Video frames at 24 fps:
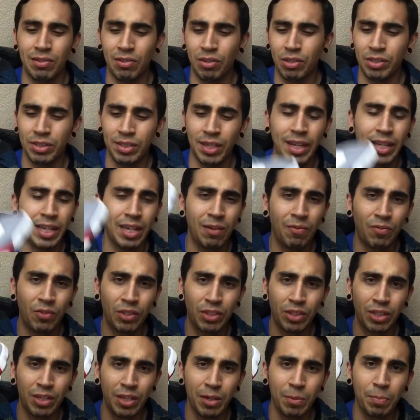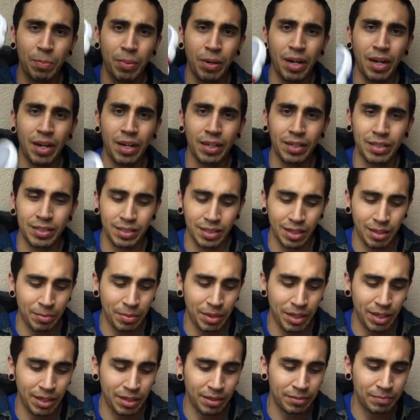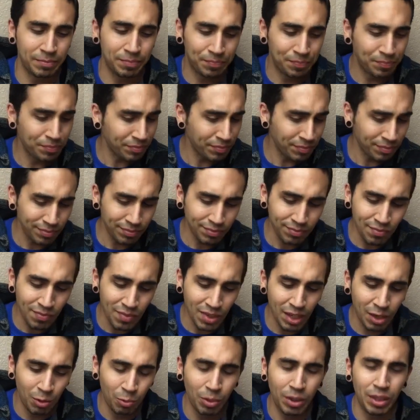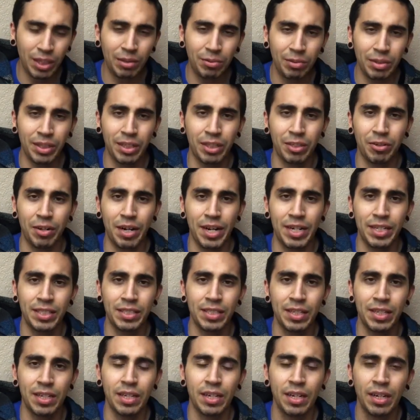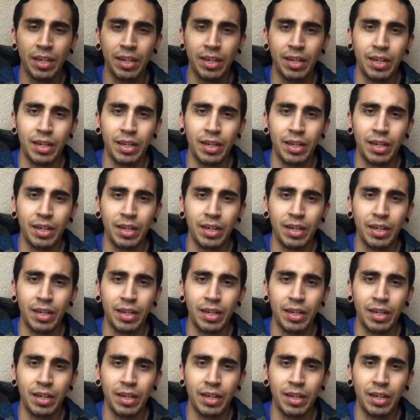They're selling them for thirty bucks. I mean, really, really crazy.